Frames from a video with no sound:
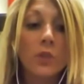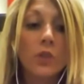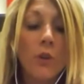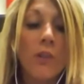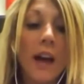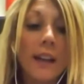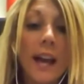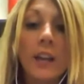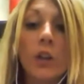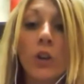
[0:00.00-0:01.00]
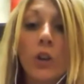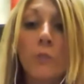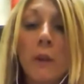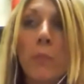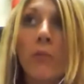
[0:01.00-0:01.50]
so that I could
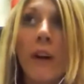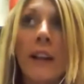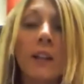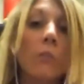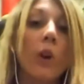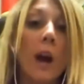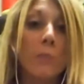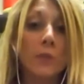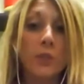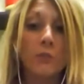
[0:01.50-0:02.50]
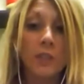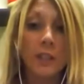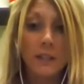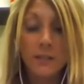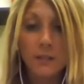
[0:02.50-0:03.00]
be provided more
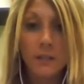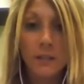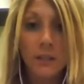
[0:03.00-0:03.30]
opportunities.